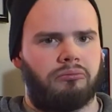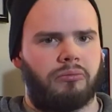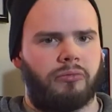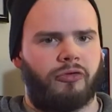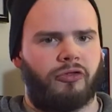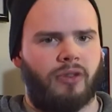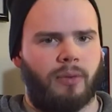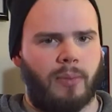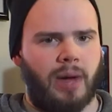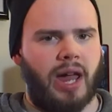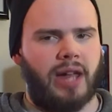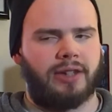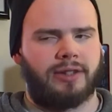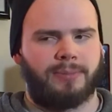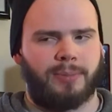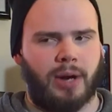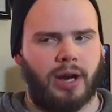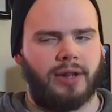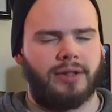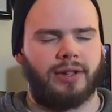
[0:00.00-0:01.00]
from my
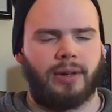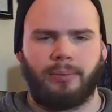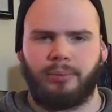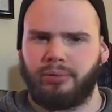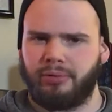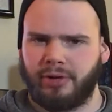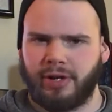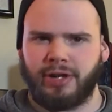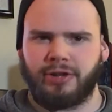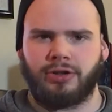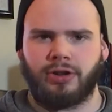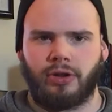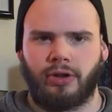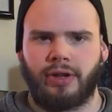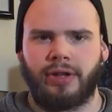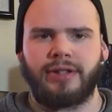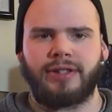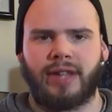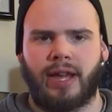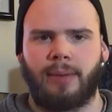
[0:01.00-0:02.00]
experience, I'm pretty sure
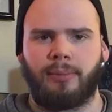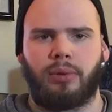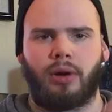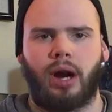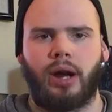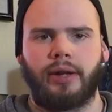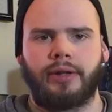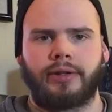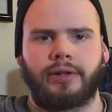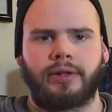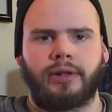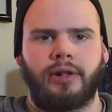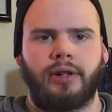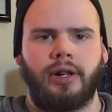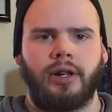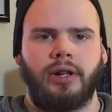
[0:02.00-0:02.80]
they're the same price.